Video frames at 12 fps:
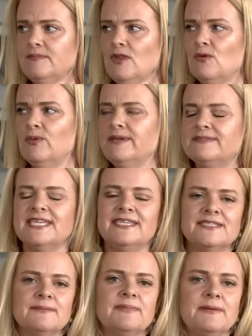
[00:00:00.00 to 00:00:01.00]
we've seen
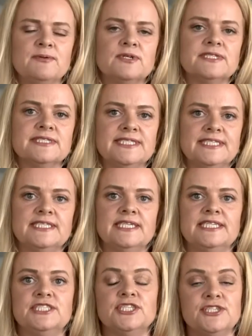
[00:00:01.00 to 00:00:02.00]
that people
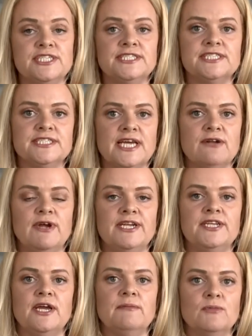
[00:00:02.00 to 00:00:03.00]
consistently tune into their
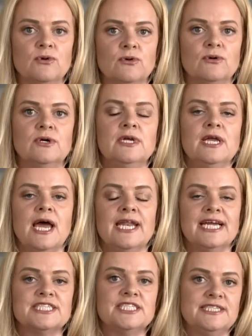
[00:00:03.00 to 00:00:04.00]
radio more. And
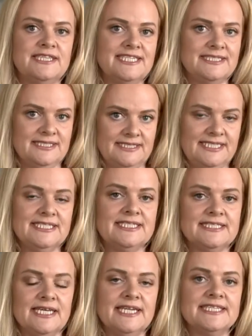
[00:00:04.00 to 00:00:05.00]
actually, this
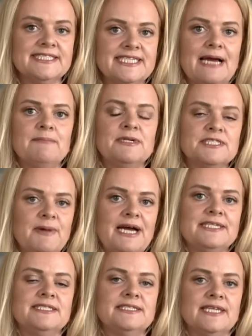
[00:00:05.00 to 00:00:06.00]
is an established
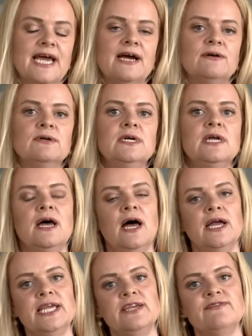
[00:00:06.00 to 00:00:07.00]
pattern now.
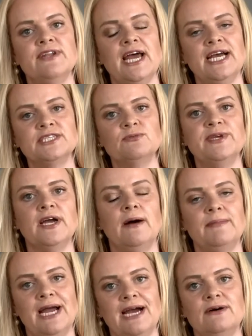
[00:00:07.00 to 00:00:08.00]
Even as we
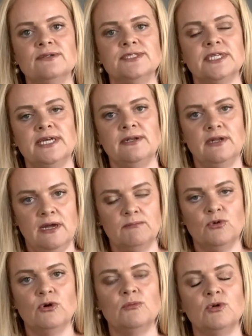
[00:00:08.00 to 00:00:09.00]
come out and
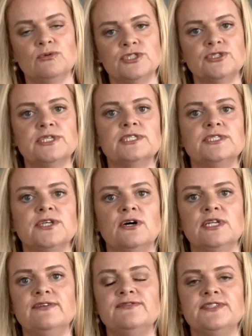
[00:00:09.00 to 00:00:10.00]
more restrictions are
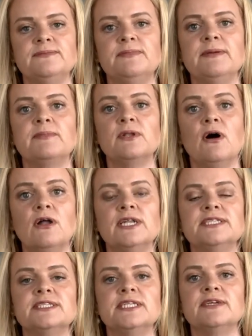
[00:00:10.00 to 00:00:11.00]
lifted, people are
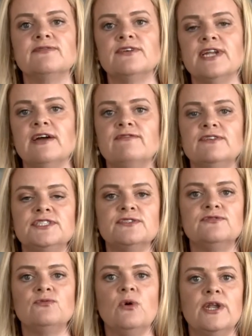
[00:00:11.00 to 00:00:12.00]
listening for an average
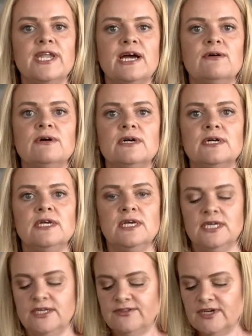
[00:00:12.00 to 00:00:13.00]
of 1 hour,
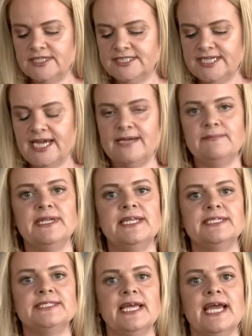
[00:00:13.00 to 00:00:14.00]
38
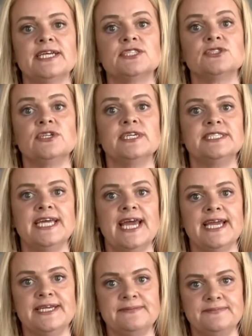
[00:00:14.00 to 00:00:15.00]
minutes extra a
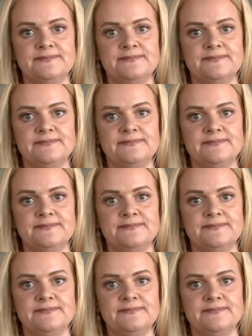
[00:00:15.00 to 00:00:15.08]
day.